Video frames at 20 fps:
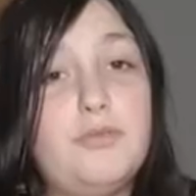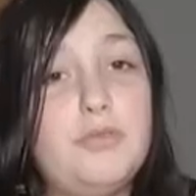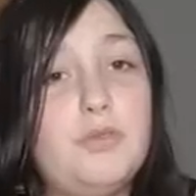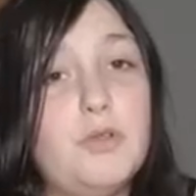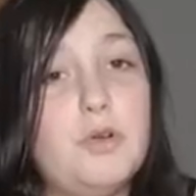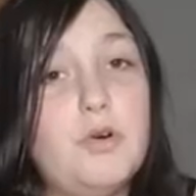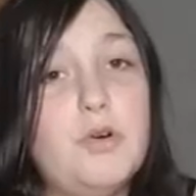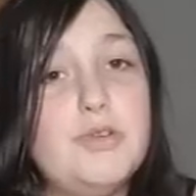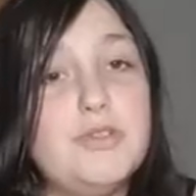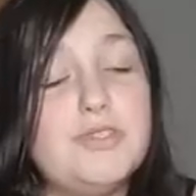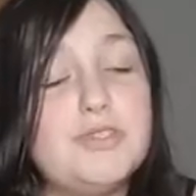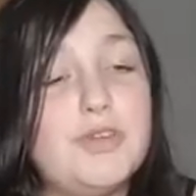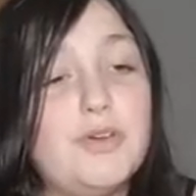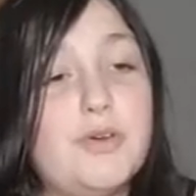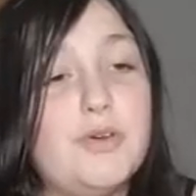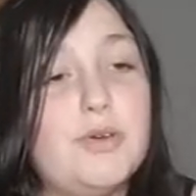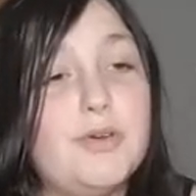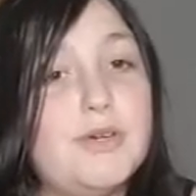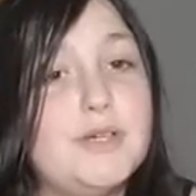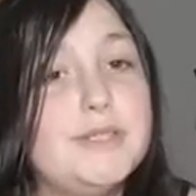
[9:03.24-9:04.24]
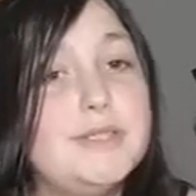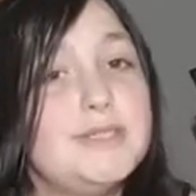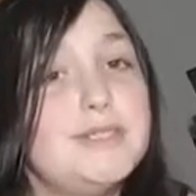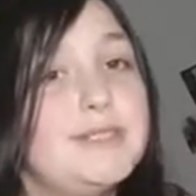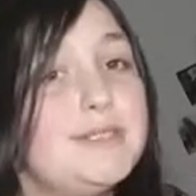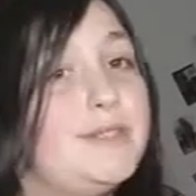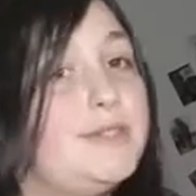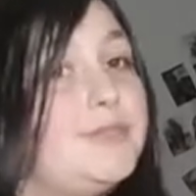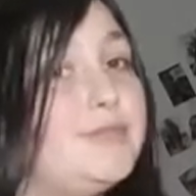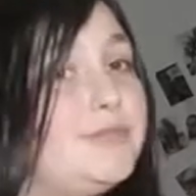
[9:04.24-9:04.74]
on the floor, so
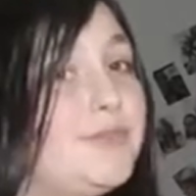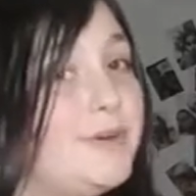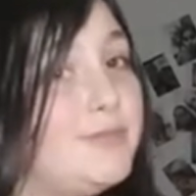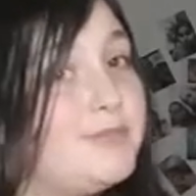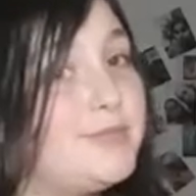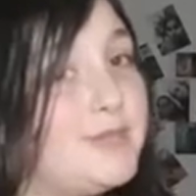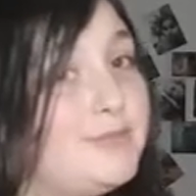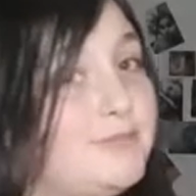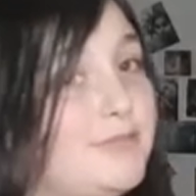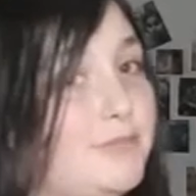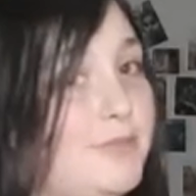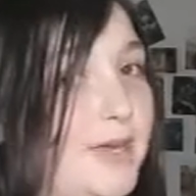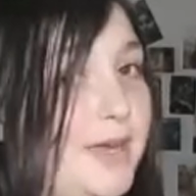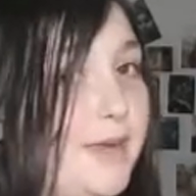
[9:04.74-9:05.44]
thumbs